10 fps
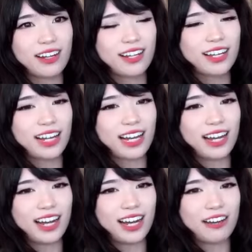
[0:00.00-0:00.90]
This guy was
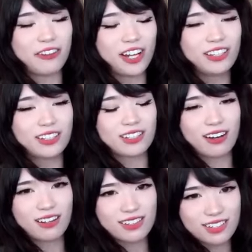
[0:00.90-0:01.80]
trying to sell like his
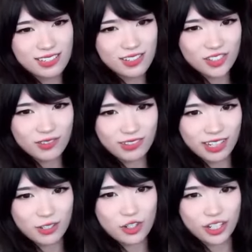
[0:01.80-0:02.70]
bike when he
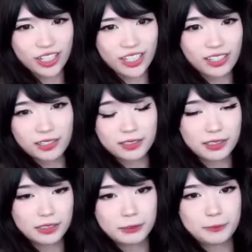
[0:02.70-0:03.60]
realized he was about to get
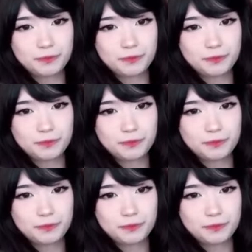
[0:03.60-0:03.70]
jumped.